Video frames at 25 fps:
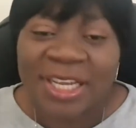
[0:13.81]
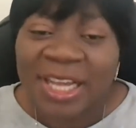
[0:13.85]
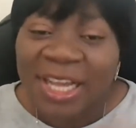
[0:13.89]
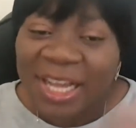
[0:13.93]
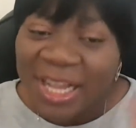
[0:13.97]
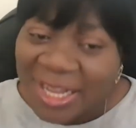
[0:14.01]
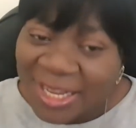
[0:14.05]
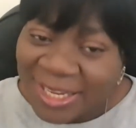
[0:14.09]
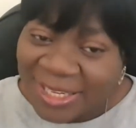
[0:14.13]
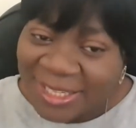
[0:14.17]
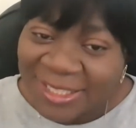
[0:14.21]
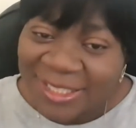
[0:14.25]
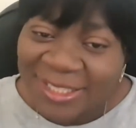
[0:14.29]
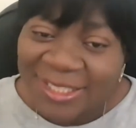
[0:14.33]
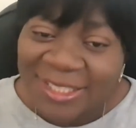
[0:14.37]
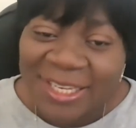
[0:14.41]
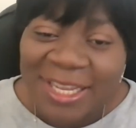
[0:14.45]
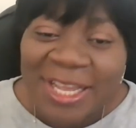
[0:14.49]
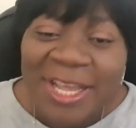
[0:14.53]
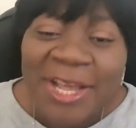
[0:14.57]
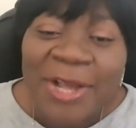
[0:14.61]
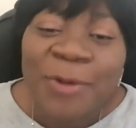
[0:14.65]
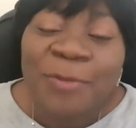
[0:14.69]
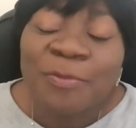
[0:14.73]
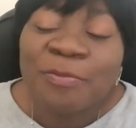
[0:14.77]
Hi,
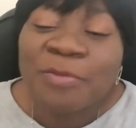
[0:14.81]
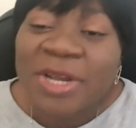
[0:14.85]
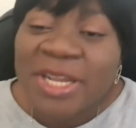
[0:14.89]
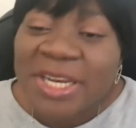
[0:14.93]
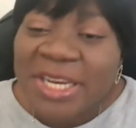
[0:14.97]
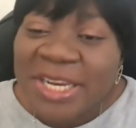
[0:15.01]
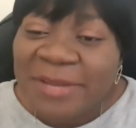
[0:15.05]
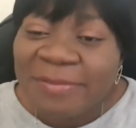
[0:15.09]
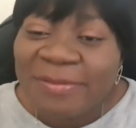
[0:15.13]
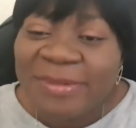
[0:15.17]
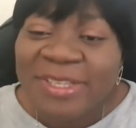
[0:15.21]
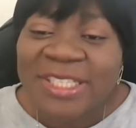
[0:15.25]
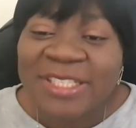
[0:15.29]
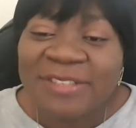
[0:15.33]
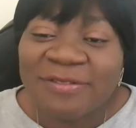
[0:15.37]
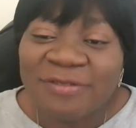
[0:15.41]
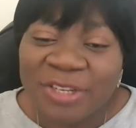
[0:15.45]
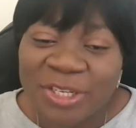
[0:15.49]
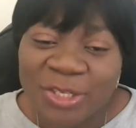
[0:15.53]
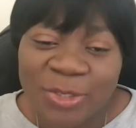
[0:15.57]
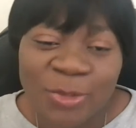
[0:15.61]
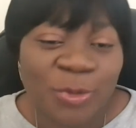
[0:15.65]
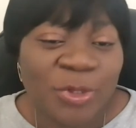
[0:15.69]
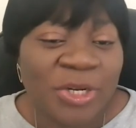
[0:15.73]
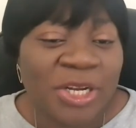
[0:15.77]
my name is
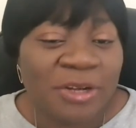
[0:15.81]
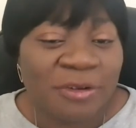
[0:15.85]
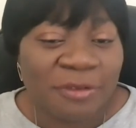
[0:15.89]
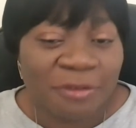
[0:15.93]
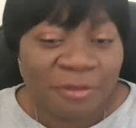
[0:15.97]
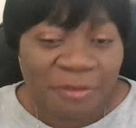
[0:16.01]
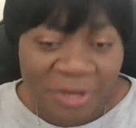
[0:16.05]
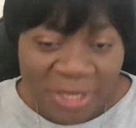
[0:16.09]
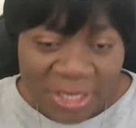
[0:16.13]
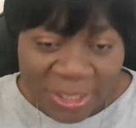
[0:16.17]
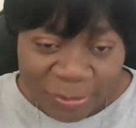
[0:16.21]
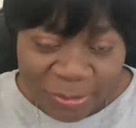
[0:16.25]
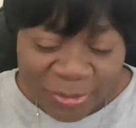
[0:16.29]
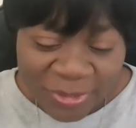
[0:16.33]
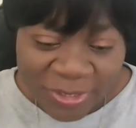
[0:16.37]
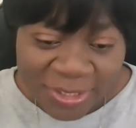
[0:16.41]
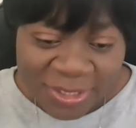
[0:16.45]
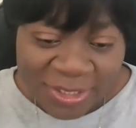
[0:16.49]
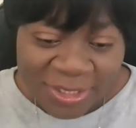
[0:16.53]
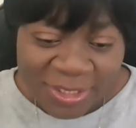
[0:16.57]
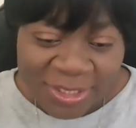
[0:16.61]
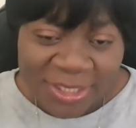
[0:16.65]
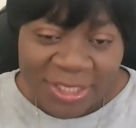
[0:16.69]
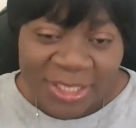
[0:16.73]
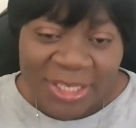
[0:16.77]
Victoria
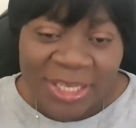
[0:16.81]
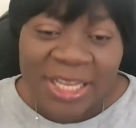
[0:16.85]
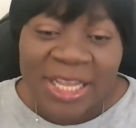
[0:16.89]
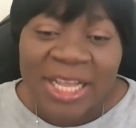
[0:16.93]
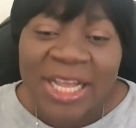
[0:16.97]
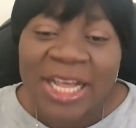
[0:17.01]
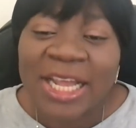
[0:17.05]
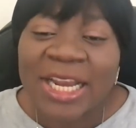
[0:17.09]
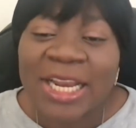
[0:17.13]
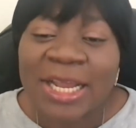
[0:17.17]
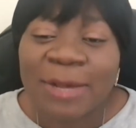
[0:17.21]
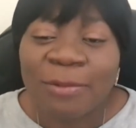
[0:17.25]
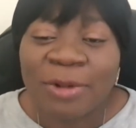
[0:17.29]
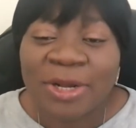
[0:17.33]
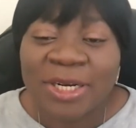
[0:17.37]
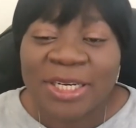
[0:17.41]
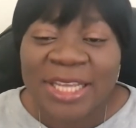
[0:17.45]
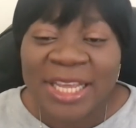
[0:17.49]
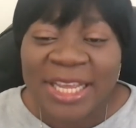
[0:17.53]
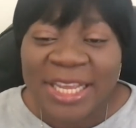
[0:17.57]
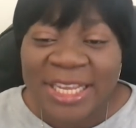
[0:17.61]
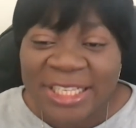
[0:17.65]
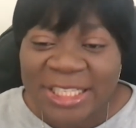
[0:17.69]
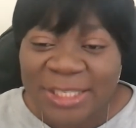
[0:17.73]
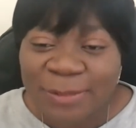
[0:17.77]
Phillips, and I'm an
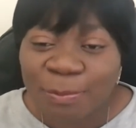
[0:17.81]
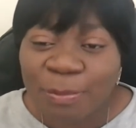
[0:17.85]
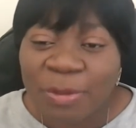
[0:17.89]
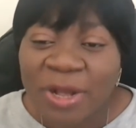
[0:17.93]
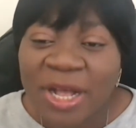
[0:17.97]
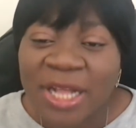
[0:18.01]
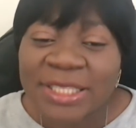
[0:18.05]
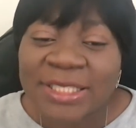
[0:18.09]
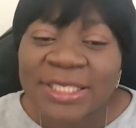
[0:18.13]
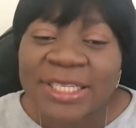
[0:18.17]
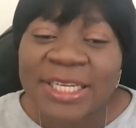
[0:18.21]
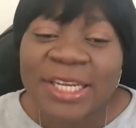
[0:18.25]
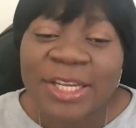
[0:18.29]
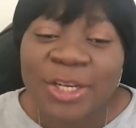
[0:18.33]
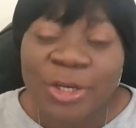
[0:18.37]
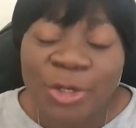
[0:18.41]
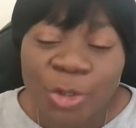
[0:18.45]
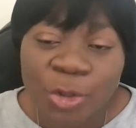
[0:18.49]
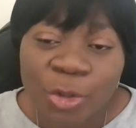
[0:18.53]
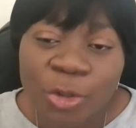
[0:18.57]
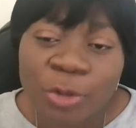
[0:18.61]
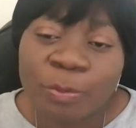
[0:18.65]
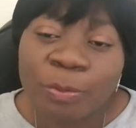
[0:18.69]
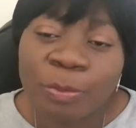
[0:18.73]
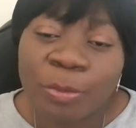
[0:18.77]
expert in
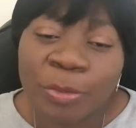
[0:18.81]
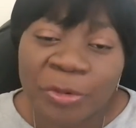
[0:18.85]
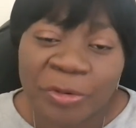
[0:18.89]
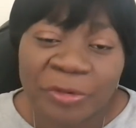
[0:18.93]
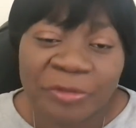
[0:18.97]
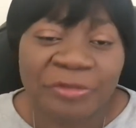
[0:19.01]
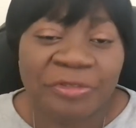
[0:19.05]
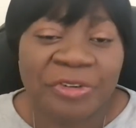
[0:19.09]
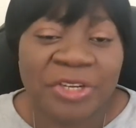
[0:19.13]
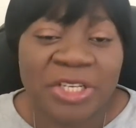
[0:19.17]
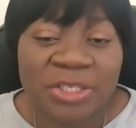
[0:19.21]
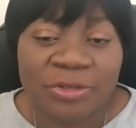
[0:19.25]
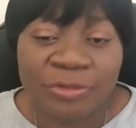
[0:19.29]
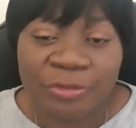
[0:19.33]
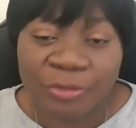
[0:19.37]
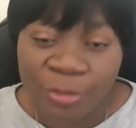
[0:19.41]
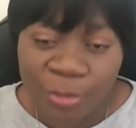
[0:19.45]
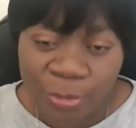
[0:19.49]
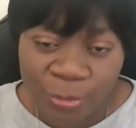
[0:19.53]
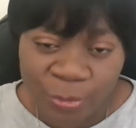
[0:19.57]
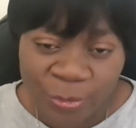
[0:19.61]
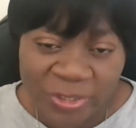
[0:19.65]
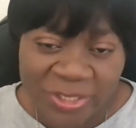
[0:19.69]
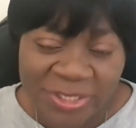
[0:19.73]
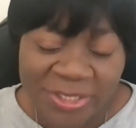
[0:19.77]
nonprofit
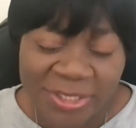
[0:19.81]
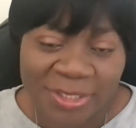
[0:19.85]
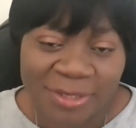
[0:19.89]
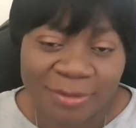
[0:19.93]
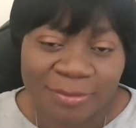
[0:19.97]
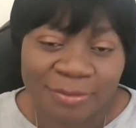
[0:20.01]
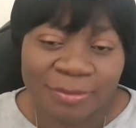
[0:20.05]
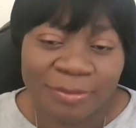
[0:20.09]
fundraising.